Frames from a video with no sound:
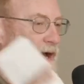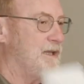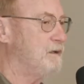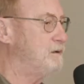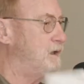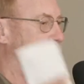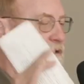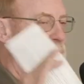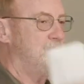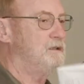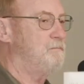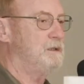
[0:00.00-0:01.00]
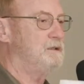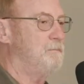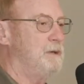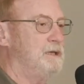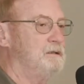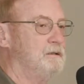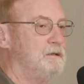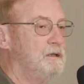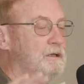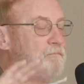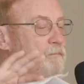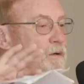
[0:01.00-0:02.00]
valid and need to be debated,
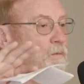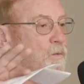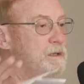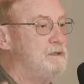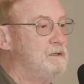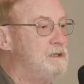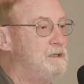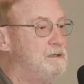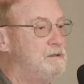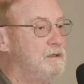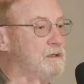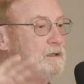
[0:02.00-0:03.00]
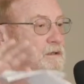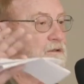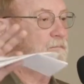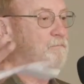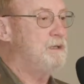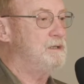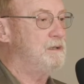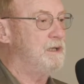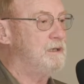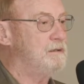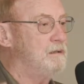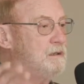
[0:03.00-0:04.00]
but we need to be
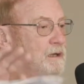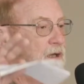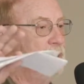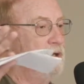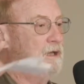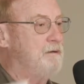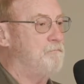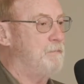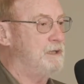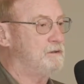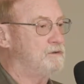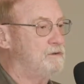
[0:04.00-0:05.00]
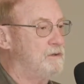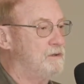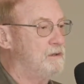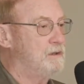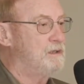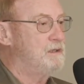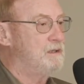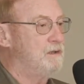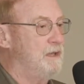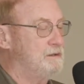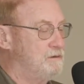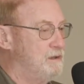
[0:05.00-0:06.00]
there and make sure
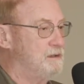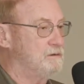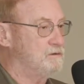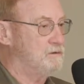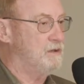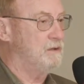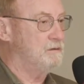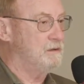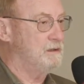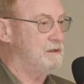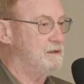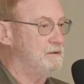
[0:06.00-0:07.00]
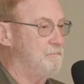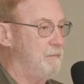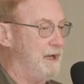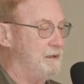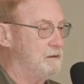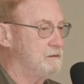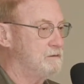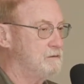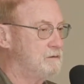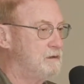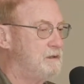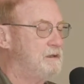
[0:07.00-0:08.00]
that it's totally in
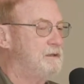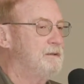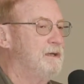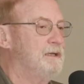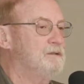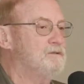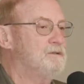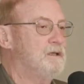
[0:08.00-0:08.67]
balance. And